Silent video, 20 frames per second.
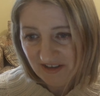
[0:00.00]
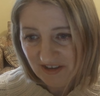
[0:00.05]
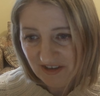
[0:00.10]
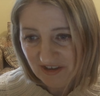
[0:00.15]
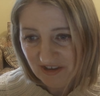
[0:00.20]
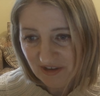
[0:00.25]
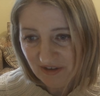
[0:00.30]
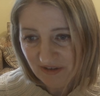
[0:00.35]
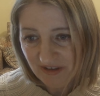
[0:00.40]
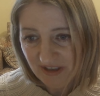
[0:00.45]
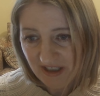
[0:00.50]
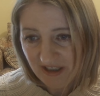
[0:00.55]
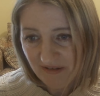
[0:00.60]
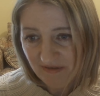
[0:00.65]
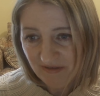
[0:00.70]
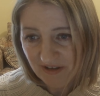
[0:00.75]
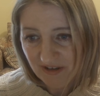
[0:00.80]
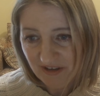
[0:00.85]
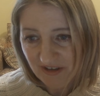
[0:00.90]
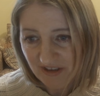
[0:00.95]
so now
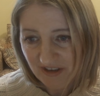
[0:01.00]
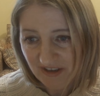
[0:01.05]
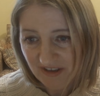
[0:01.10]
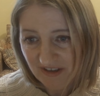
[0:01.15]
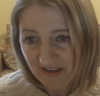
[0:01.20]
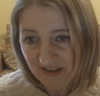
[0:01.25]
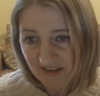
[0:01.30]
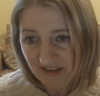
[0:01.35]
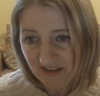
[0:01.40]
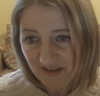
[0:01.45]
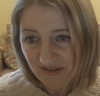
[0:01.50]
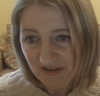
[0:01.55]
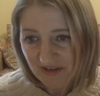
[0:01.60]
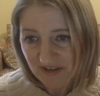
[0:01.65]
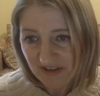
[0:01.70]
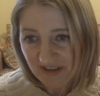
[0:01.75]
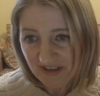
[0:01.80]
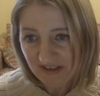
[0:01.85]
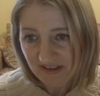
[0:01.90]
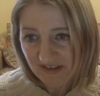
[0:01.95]
we're going to use
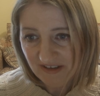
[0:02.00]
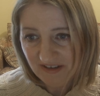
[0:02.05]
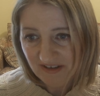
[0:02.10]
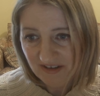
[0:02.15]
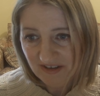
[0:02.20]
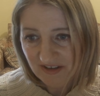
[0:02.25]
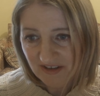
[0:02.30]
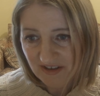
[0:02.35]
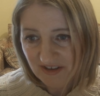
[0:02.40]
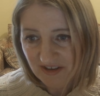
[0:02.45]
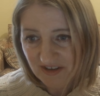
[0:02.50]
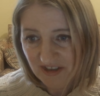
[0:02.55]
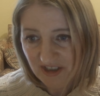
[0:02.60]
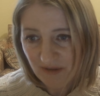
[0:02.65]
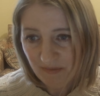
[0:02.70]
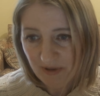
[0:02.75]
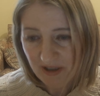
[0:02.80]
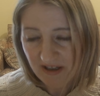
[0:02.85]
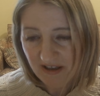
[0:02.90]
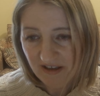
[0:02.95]
the
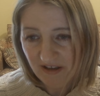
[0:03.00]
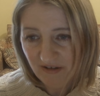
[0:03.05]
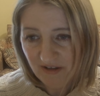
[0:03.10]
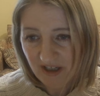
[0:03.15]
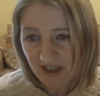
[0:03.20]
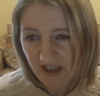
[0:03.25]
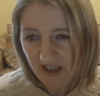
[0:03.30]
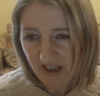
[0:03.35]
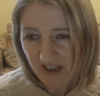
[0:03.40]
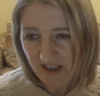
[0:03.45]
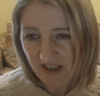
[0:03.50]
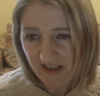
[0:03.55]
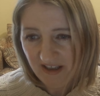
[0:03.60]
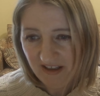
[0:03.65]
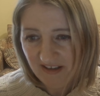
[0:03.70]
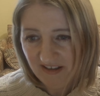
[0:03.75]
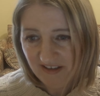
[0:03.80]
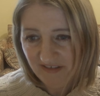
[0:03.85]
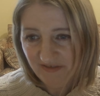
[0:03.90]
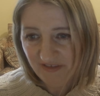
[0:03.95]
Z-bear.
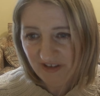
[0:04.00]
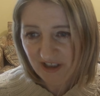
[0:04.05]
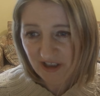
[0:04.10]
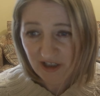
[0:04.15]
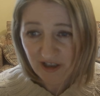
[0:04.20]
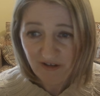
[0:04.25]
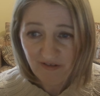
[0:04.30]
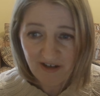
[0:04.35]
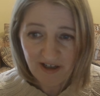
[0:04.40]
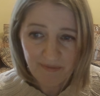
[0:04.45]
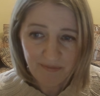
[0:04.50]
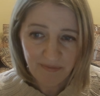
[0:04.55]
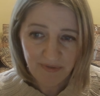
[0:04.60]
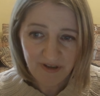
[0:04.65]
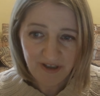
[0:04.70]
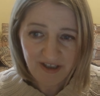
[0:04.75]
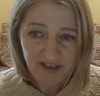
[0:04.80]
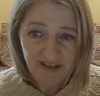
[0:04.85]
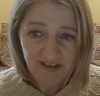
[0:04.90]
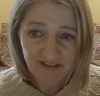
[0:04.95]
Okay, if I go up
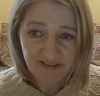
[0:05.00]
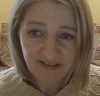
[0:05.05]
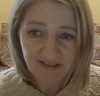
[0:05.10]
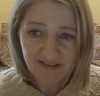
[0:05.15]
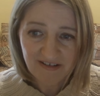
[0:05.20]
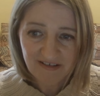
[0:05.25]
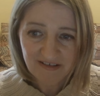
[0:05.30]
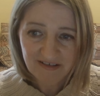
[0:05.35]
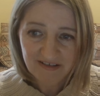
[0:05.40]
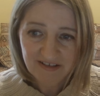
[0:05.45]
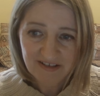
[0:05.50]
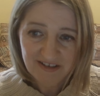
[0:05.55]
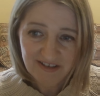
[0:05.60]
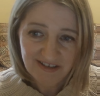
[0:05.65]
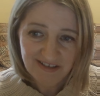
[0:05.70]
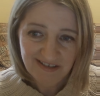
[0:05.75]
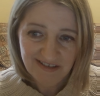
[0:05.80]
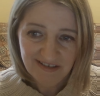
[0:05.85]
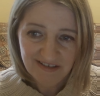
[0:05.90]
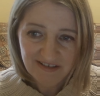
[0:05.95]
here,
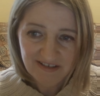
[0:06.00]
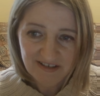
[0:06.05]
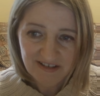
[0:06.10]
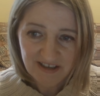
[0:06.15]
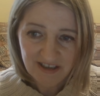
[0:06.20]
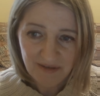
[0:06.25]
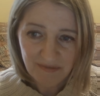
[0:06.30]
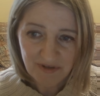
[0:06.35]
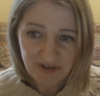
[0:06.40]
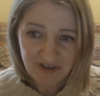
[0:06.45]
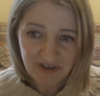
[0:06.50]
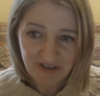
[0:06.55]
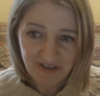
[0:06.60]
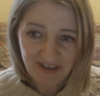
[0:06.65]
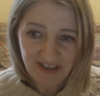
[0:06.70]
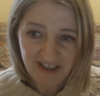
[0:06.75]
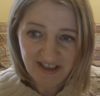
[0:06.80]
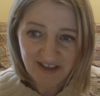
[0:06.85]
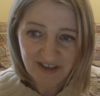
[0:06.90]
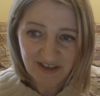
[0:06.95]
I'm just
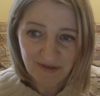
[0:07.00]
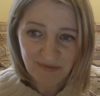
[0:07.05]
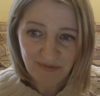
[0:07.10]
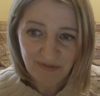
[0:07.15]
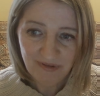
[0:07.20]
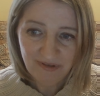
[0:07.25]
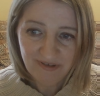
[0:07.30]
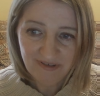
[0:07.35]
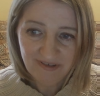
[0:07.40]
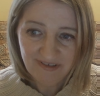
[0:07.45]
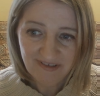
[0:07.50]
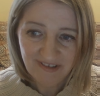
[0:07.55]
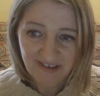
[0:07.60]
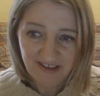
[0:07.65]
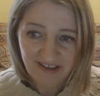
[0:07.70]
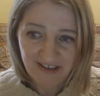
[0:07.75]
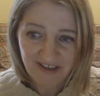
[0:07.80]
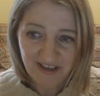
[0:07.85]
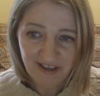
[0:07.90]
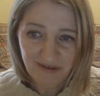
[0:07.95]
going to end up
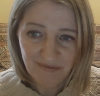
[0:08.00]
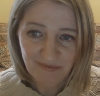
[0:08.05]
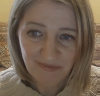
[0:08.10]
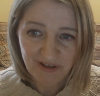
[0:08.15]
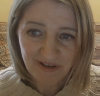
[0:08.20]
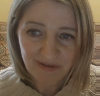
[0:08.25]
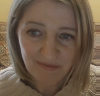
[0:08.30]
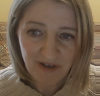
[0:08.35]
getting eaten by the